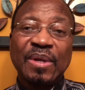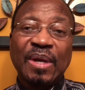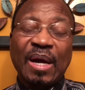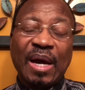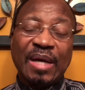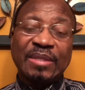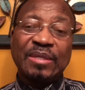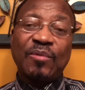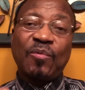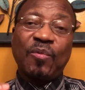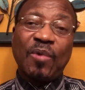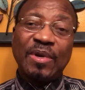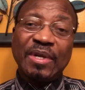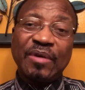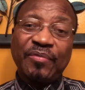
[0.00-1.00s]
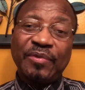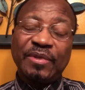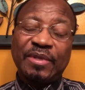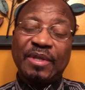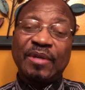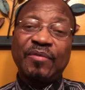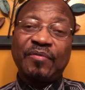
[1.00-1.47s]
as a wonderful
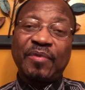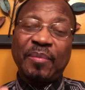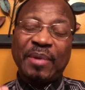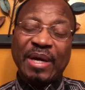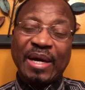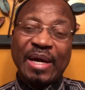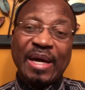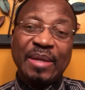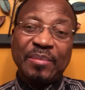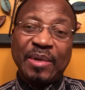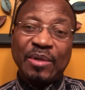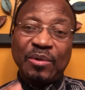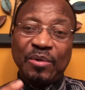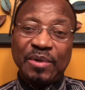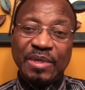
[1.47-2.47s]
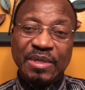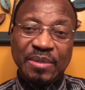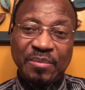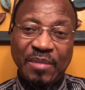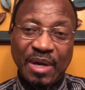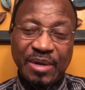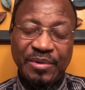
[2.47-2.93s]
thing for mankind, but only in
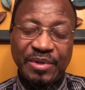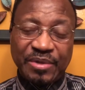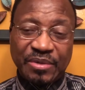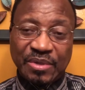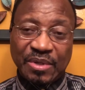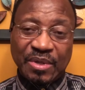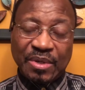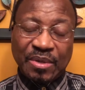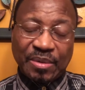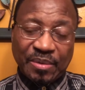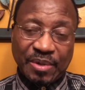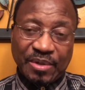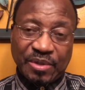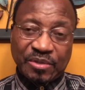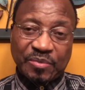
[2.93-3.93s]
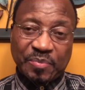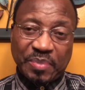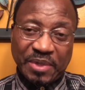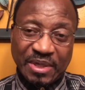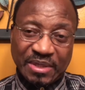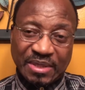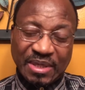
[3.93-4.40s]
marriage, where your
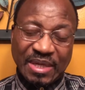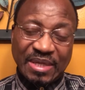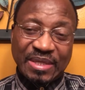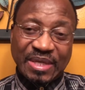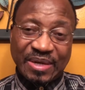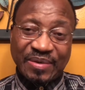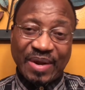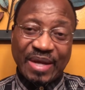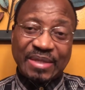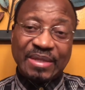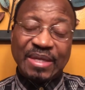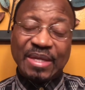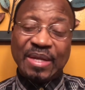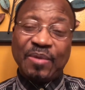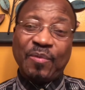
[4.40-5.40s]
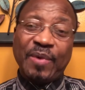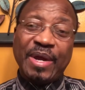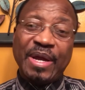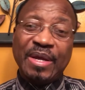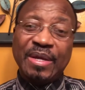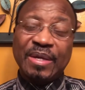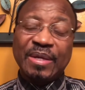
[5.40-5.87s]
spirits interact in a
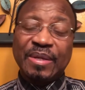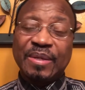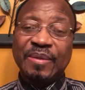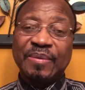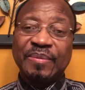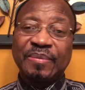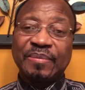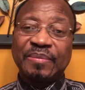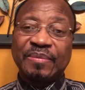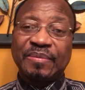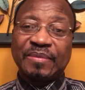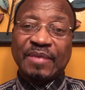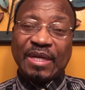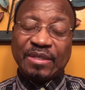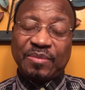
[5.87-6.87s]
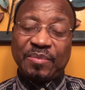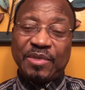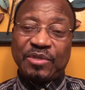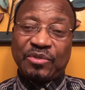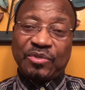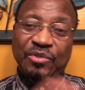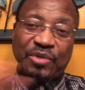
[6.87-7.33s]
way that's
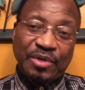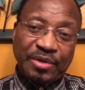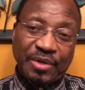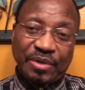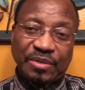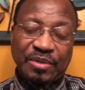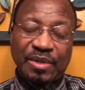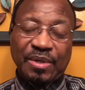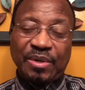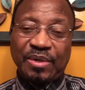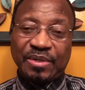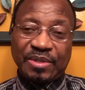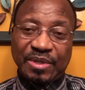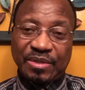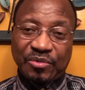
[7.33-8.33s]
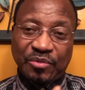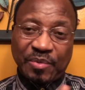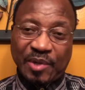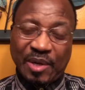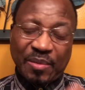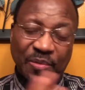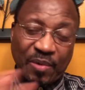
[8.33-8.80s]
mysterious. And God says you
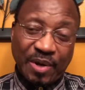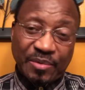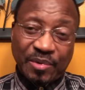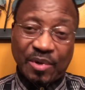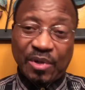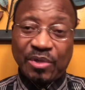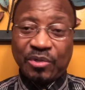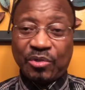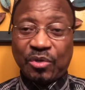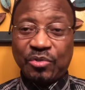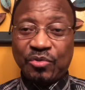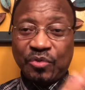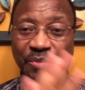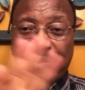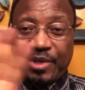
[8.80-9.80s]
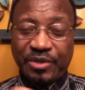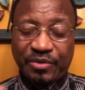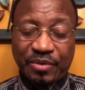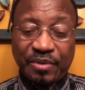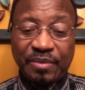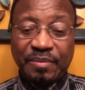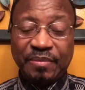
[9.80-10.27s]
become one. We call it
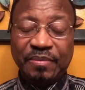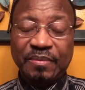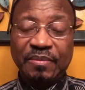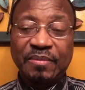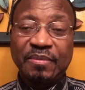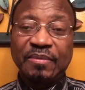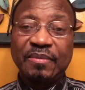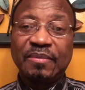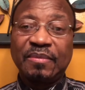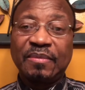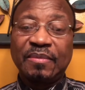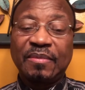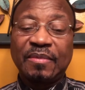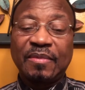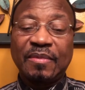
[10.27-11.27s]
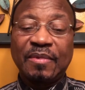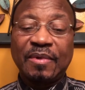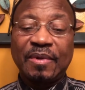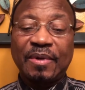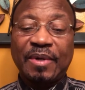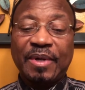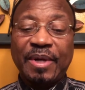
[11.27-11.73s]
consummation.
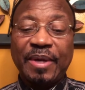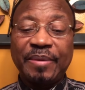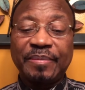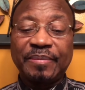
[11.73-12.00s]
Okay?